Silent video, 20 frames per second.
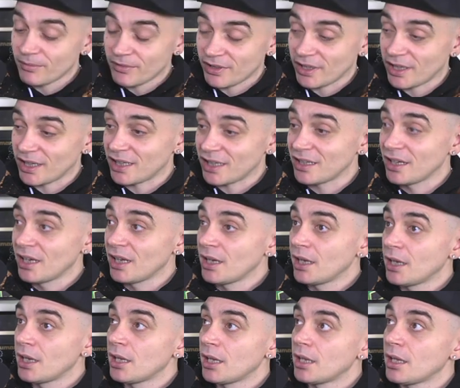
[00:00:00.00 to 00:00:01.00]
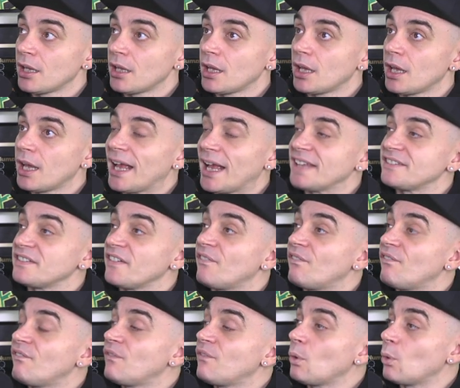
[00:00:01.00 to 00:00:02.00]
I'm saying, as a
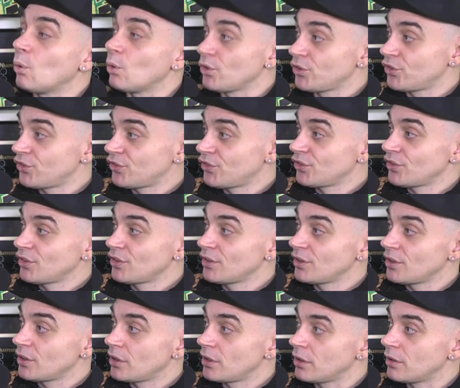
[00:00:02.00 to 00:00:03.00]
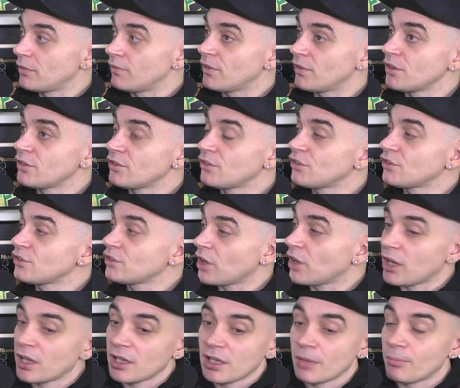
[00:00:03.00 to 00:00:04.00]
force of
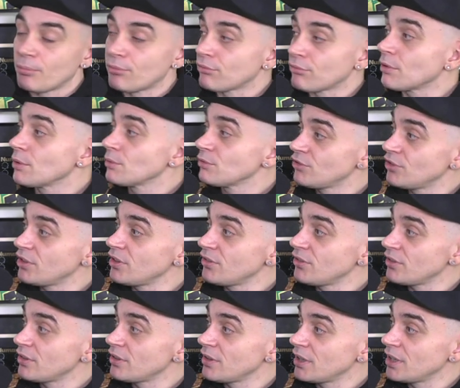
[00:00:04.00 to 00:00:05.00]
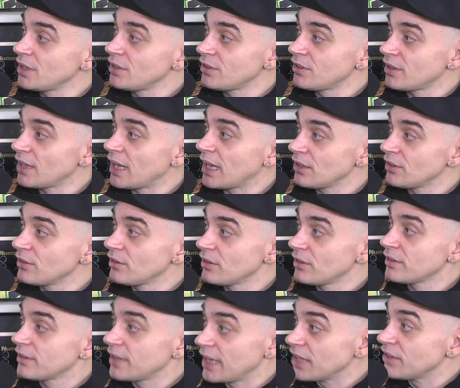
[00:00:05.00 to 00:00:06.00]
style approaches into that
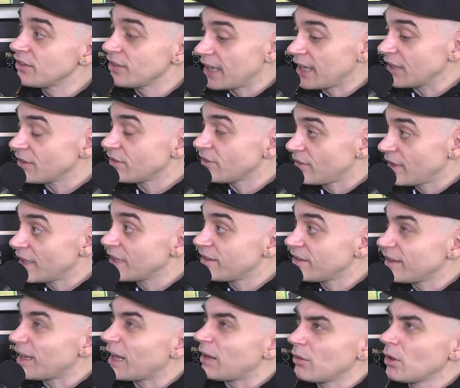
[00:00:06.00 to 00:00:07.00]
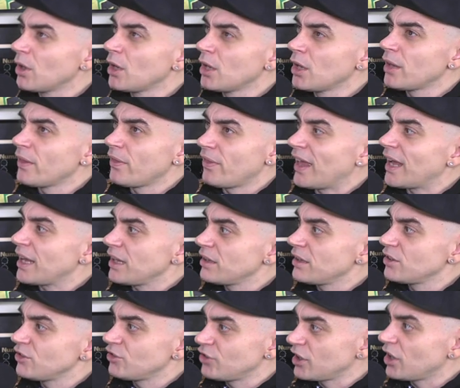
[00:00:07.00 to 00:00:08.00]
into that into that that
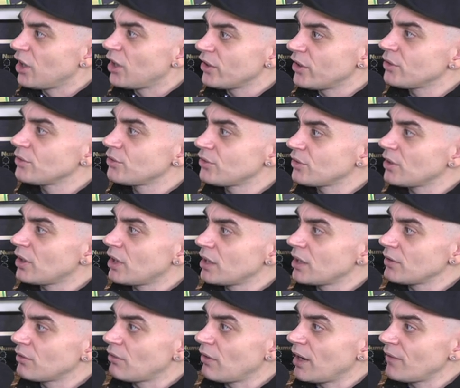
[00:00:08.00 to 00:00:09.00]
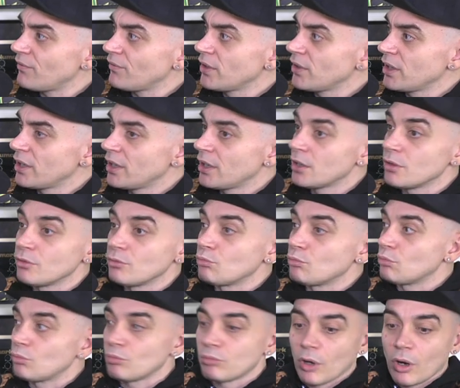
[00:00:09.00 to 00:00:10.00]
Chicano style of yeah, graff. Yeah, yeah, yeah
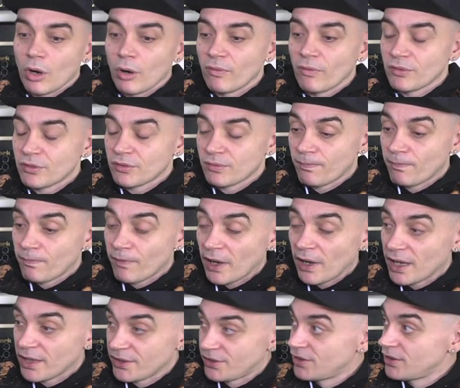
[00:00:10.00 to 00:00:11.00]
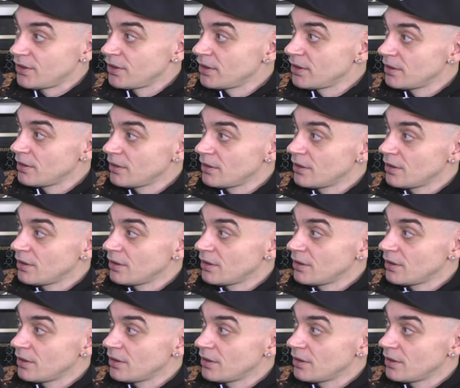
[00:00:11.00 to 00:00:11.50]
oh, it's vast.